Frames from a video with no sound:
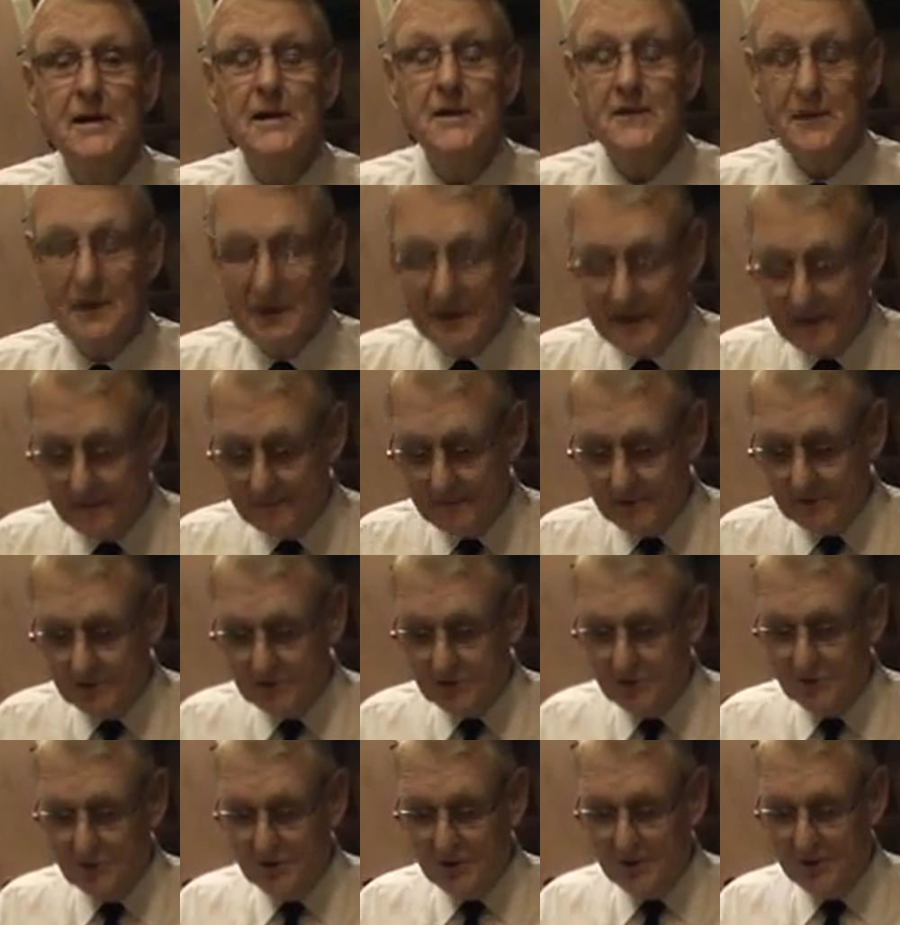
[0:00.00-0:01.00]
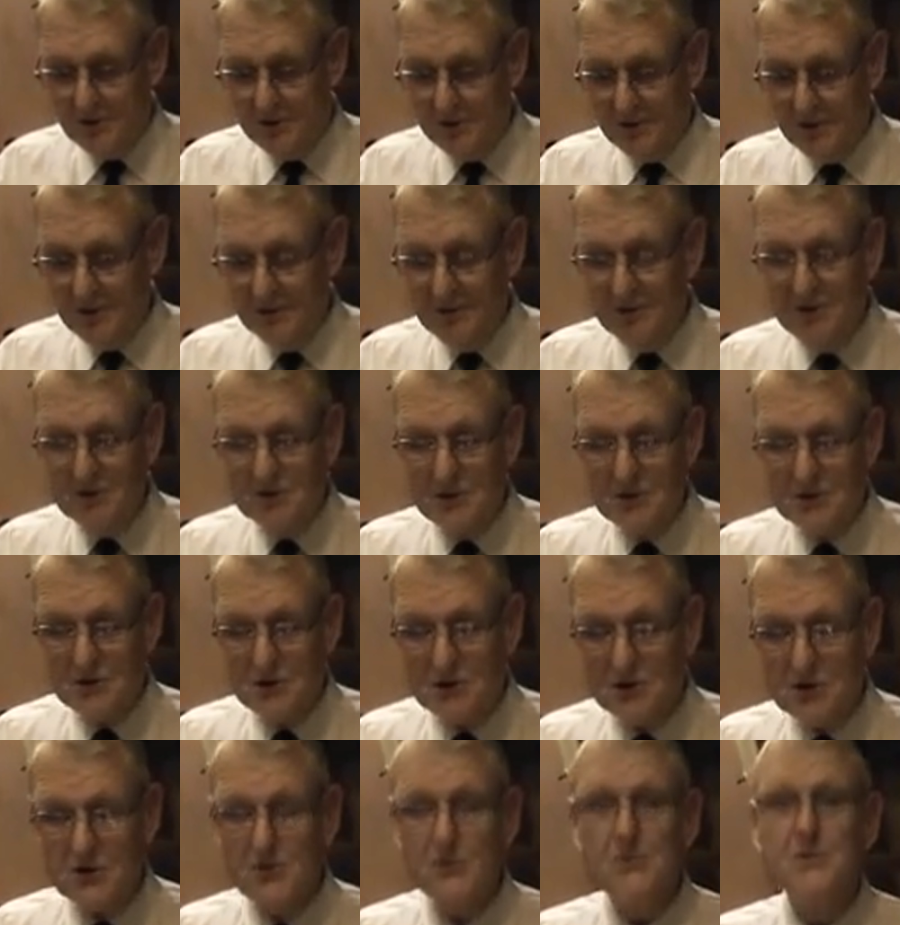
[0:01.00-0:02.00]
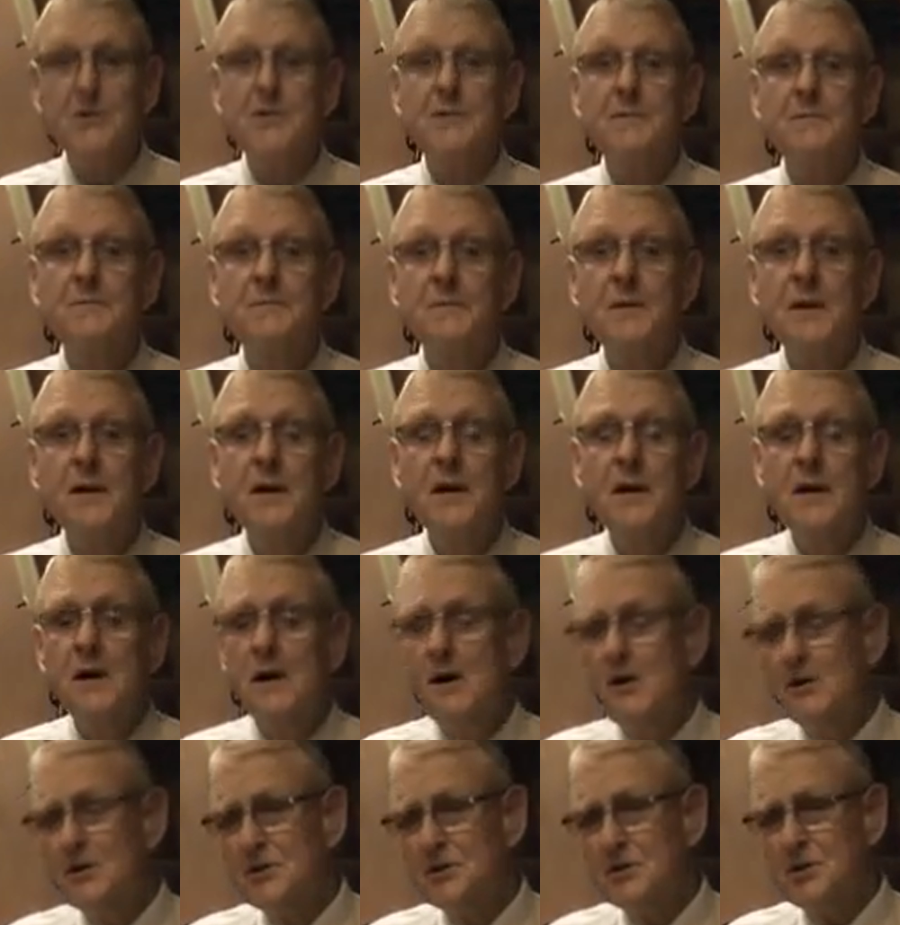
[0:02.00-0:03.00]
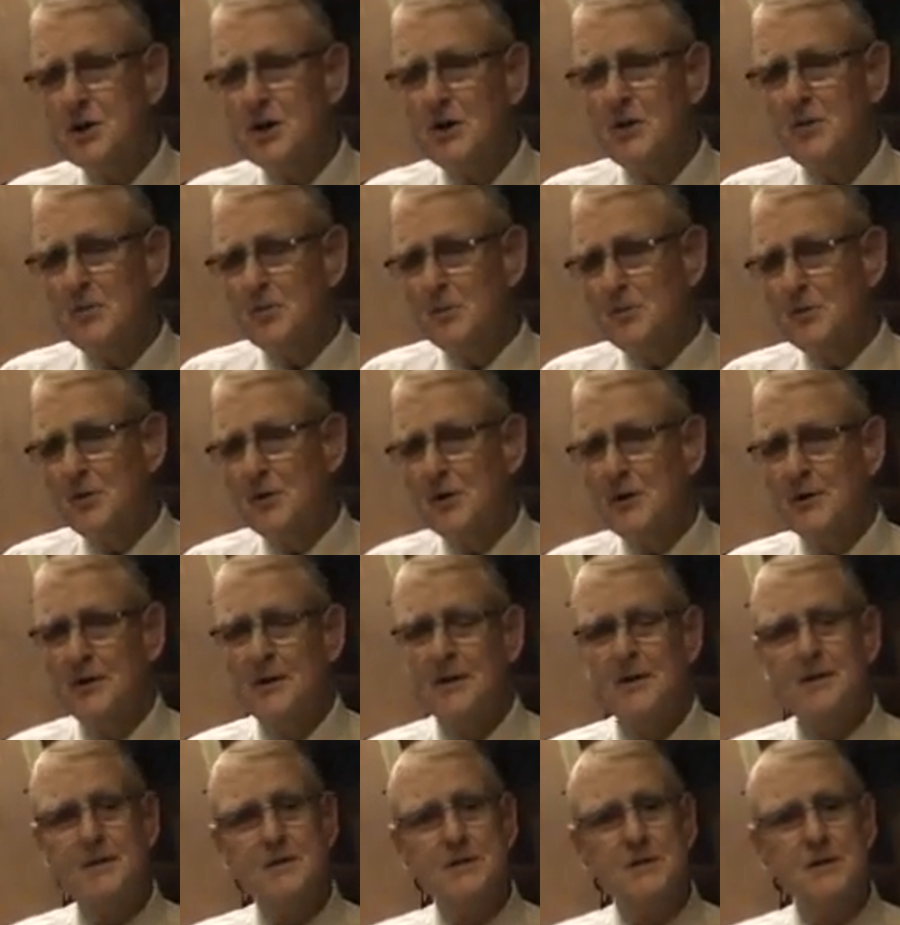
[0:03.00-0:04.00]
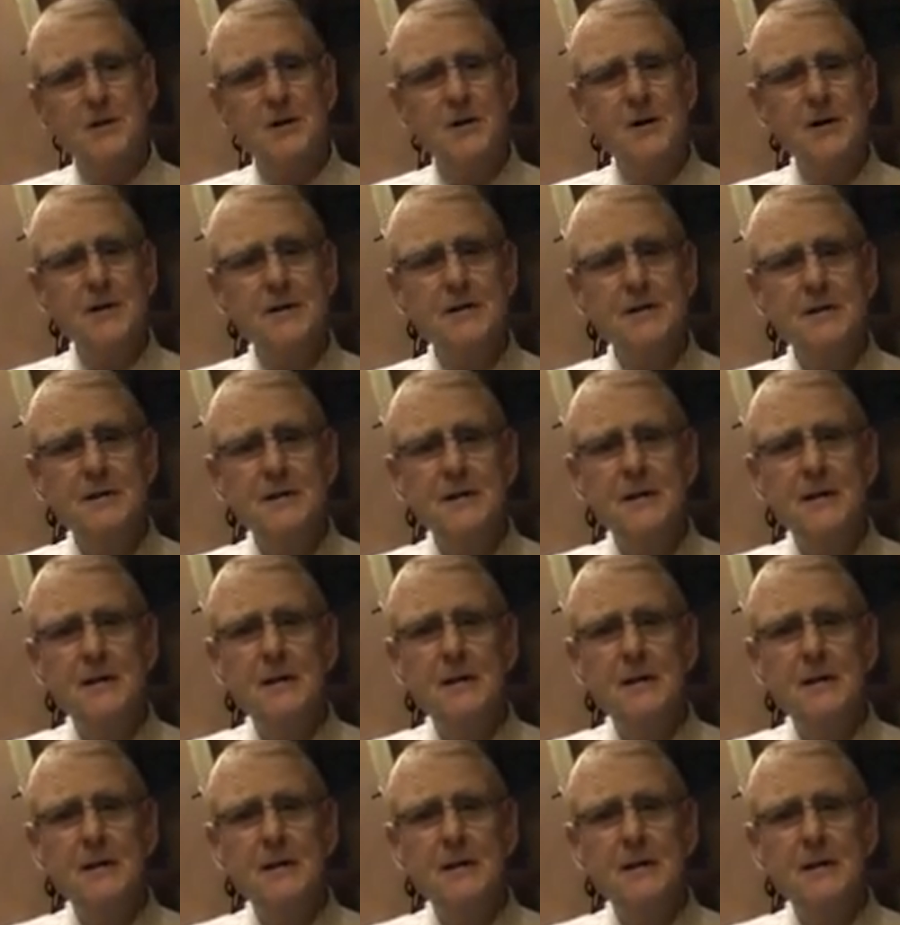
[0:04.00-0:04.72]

And the captain's looking down, he says, steward, on a terrible night like tonight,